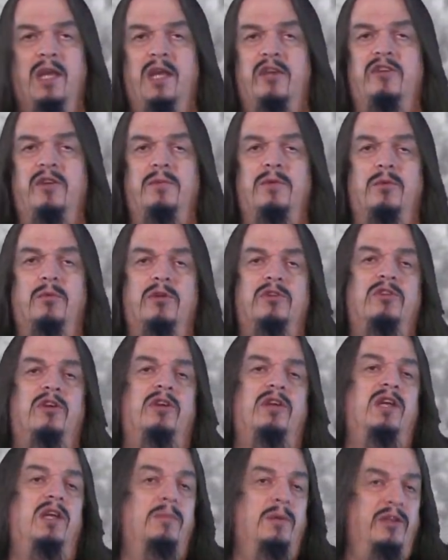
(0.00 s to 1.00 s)
Except that we're
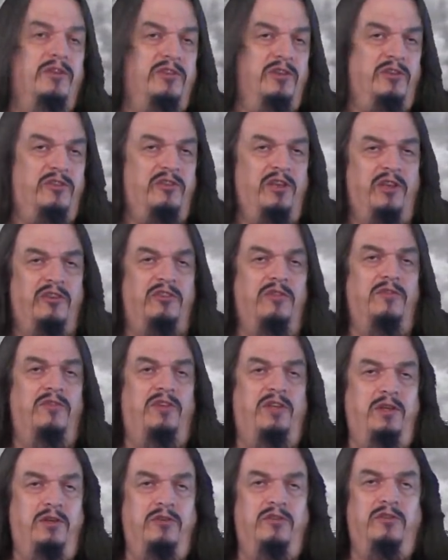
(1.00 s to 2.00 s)
talking about
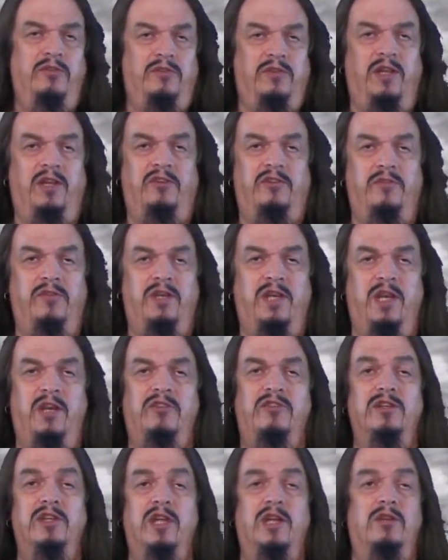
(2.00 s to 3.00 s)
successive tiers of
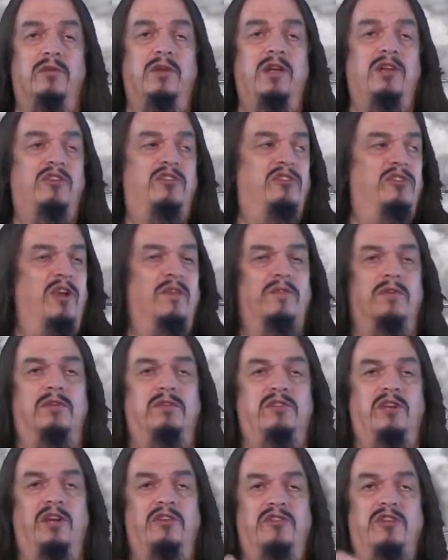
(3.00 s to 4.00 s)
classification that are each several
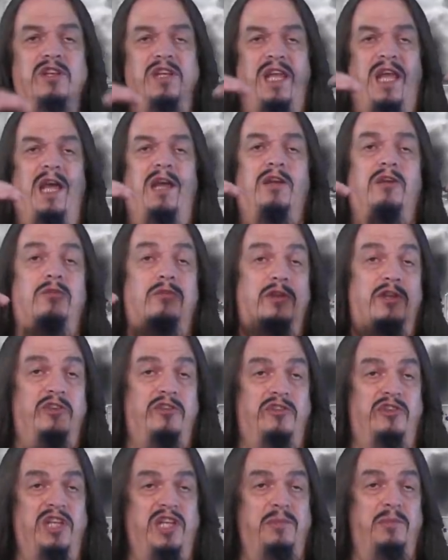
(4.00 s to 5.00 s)
dozen
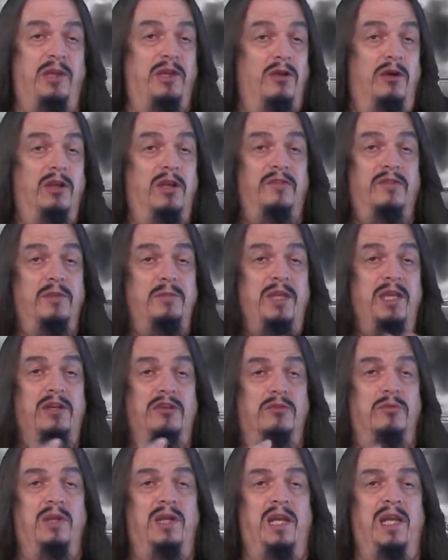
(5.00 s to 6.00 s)
categories deep, and all of them
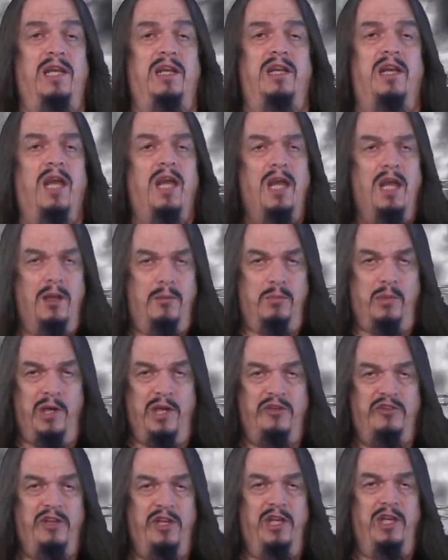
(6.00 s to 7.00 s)
interrelated,
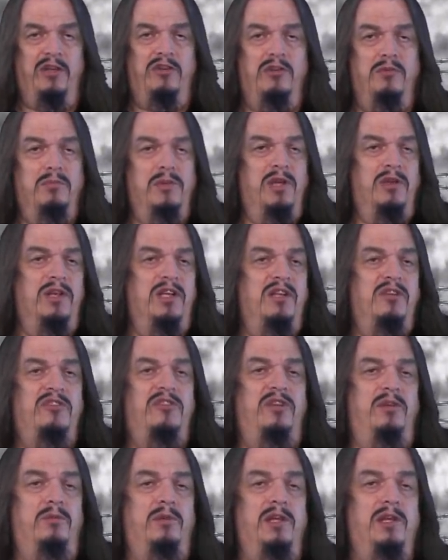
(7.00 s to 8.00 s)
branching into myriad
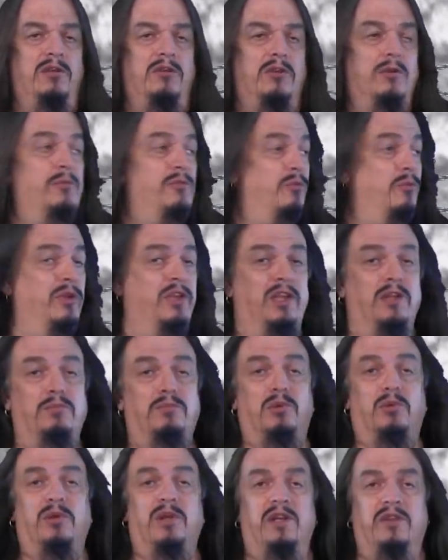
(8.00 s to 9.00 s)
sibling groups within
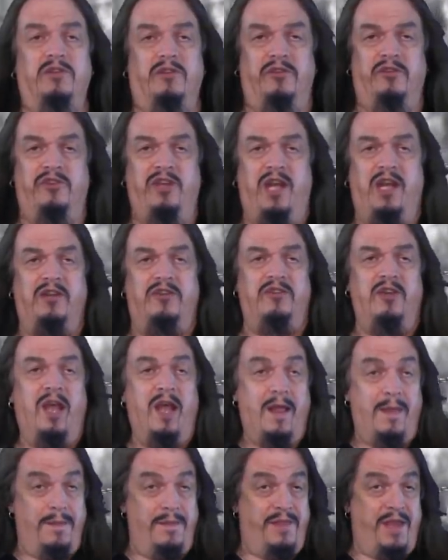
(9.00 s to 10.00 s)
parental sets.
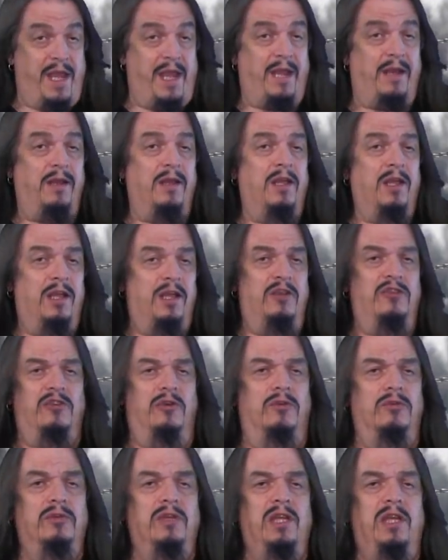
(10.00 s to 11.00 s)
That is
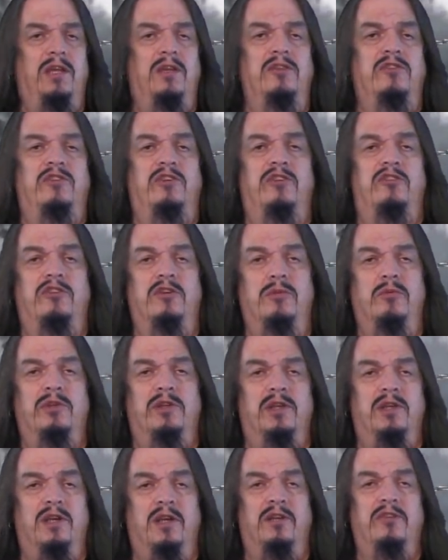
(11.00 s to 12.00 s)
only consistent
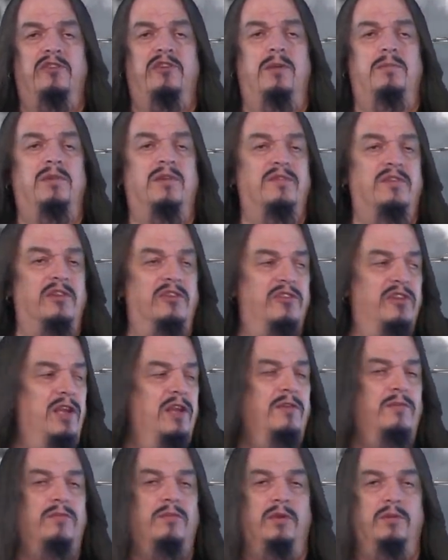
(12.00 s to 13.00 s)
with the concept of
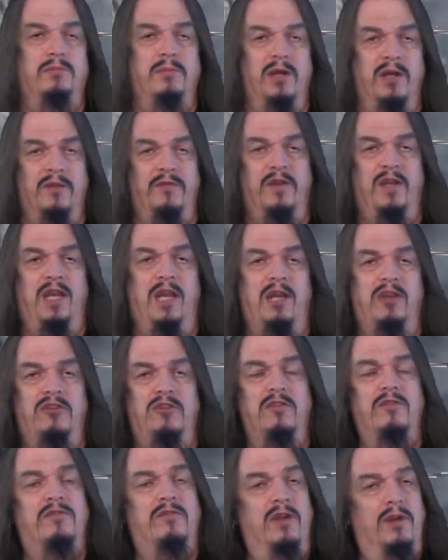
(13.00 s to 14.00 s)
descent with
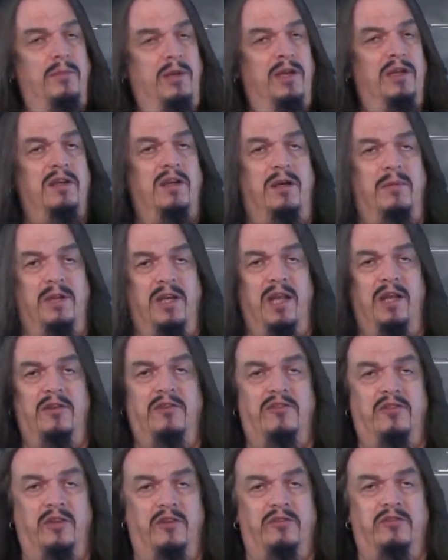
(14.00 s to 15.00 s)
modification from a common
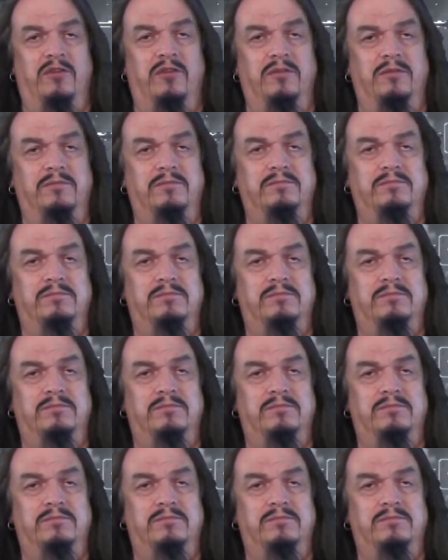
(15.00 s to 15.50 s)
ancestor.